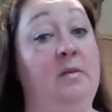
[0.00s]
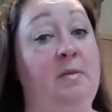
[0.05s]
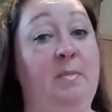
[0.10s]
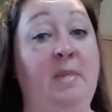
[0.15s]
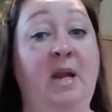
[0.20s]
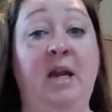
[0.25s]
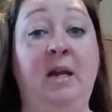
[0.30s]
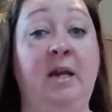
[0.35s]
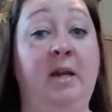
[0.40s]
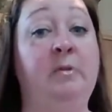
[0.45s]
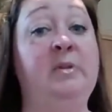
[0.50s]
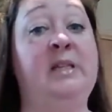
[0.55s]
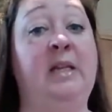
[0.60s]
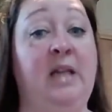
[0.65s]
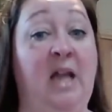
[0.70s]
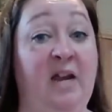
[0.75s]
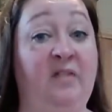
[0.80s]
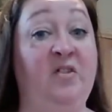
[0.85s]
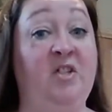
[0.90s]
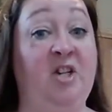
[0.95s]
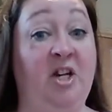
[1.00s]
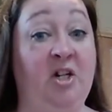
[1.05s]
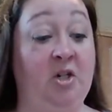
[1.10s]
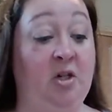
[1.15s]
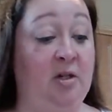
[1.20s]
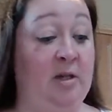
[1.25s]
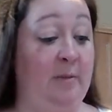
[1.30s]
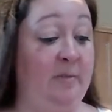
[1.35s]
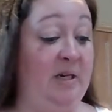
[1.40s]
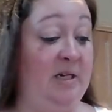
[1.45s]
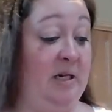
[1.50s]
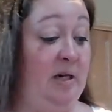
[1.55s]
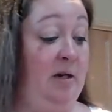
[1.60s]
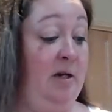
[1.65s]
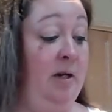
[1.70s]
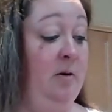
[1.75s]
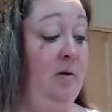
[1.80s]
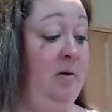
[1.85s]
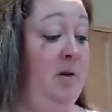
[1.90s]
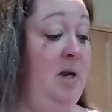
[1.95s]
It was a life changer, let me tell
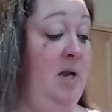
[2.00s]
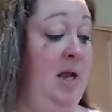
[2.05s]
you.